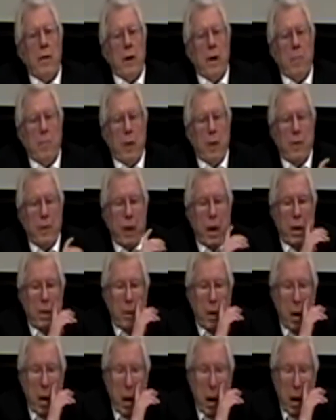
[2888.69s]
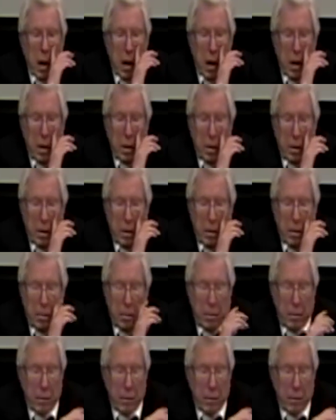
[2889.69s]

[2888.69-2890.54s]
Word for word: side by side and uh,